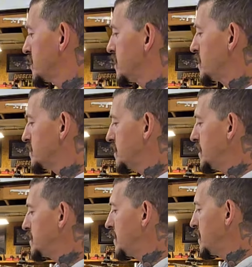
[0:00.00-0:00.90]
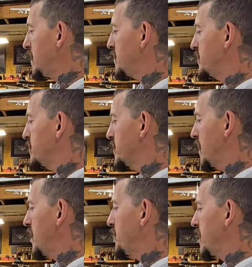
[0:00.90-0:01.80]
titanium
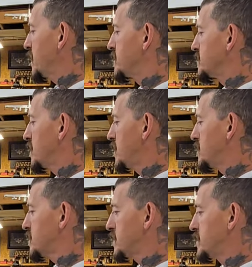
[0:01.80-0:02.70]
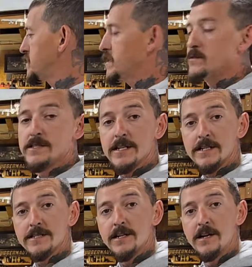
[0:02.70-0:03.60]
catback exhaust on a
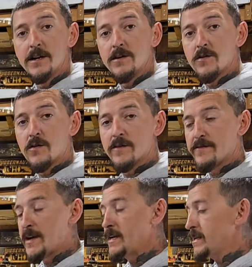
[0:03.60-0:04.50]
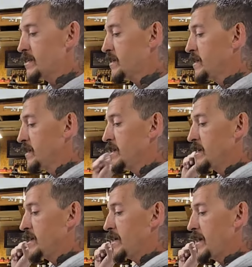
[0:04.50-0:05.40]
Z06 Corvette,
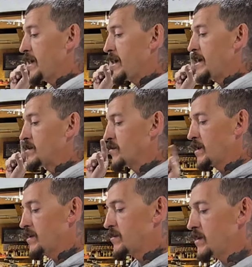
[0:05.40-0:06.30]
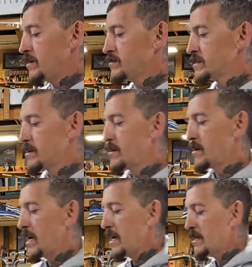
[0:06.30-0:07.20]
and we are using
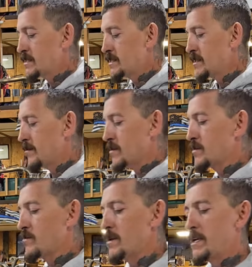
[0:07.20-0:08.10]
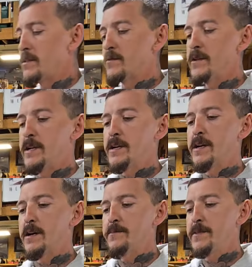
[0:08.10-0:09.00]
our Edge number 23
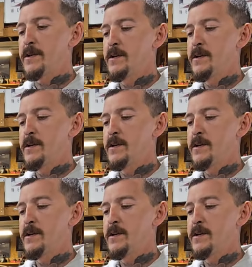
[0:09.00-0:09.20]
cup.